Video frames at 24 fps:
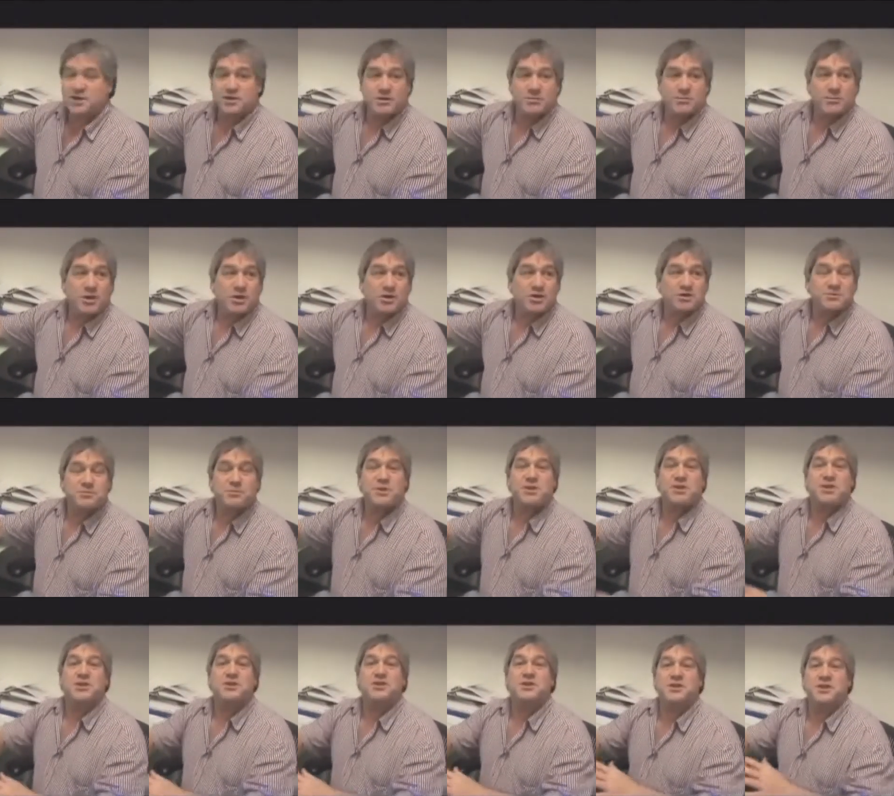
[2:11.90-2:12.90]
modes, but
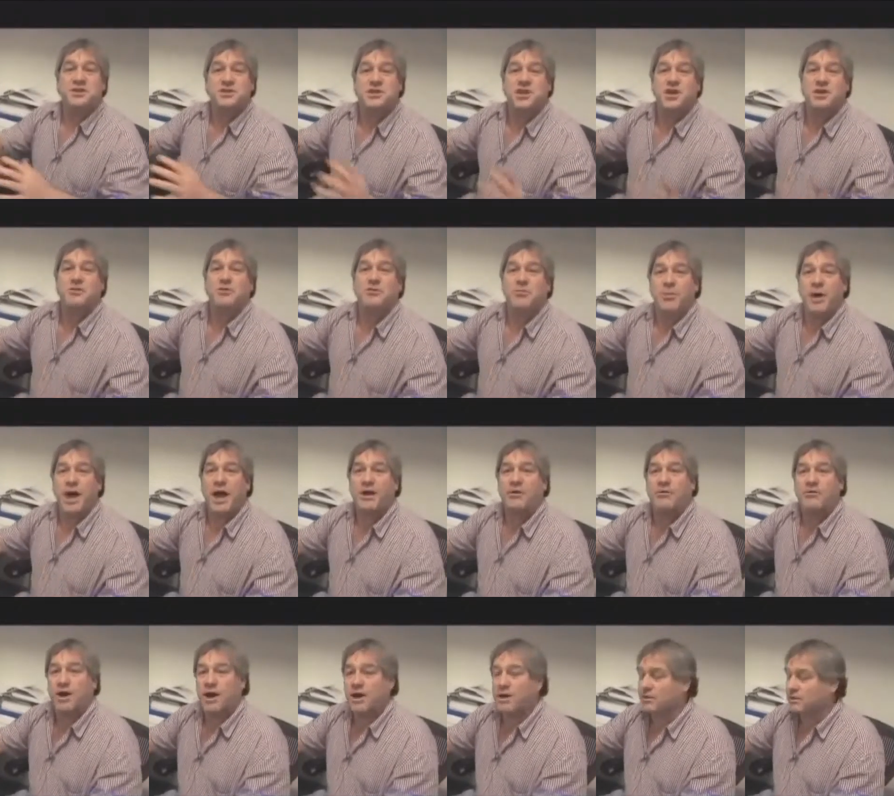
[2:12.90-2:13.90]
just the general
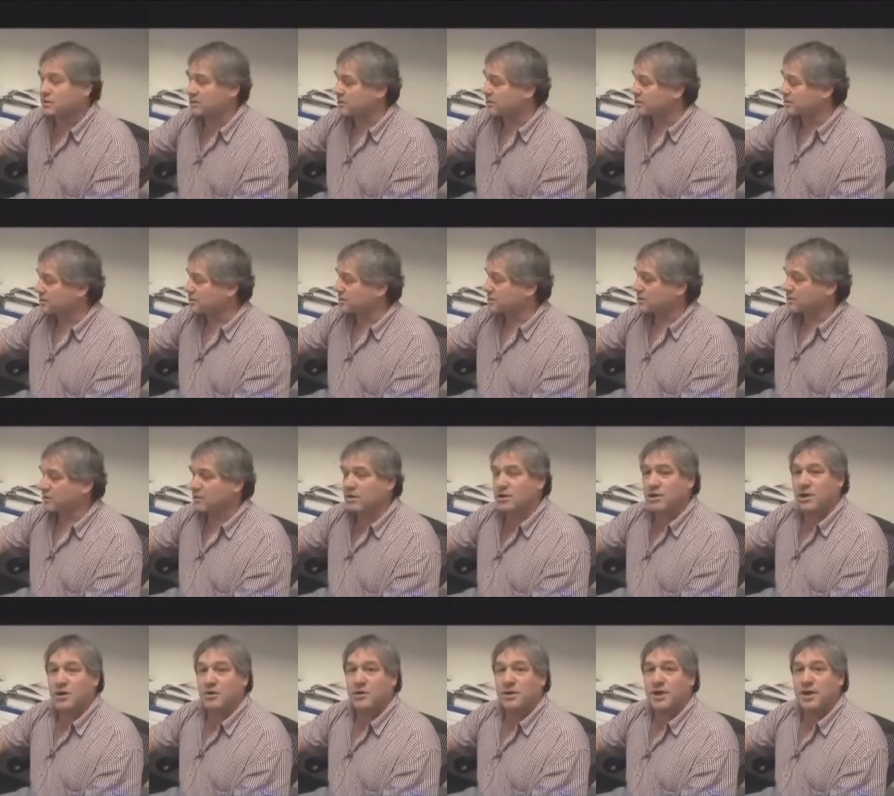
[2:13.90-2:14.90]
background
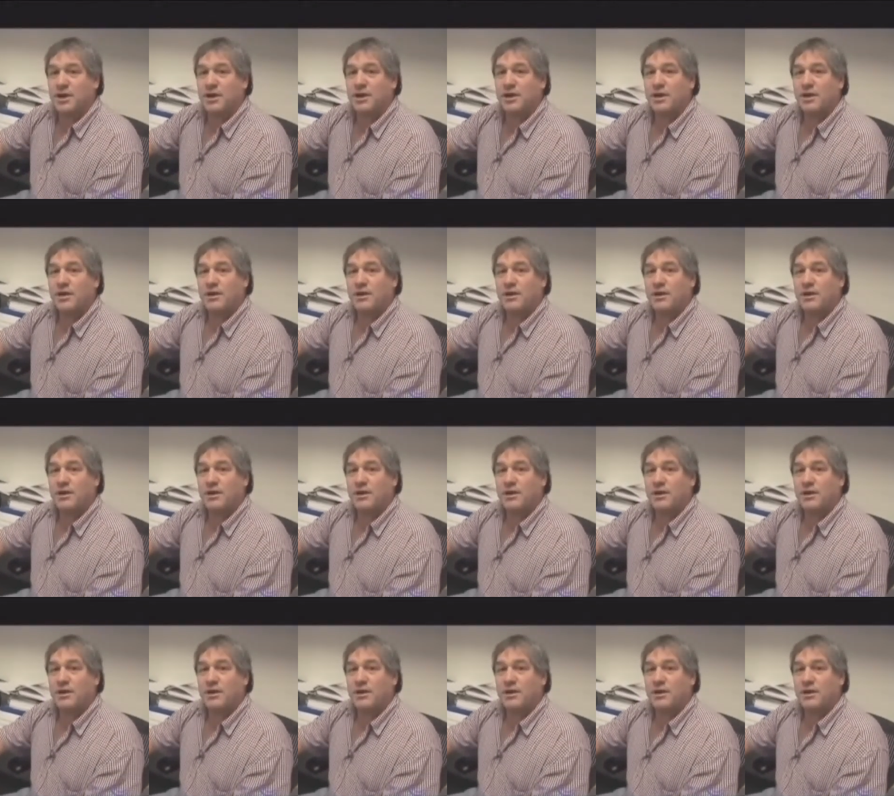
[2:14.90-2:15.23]
glowing.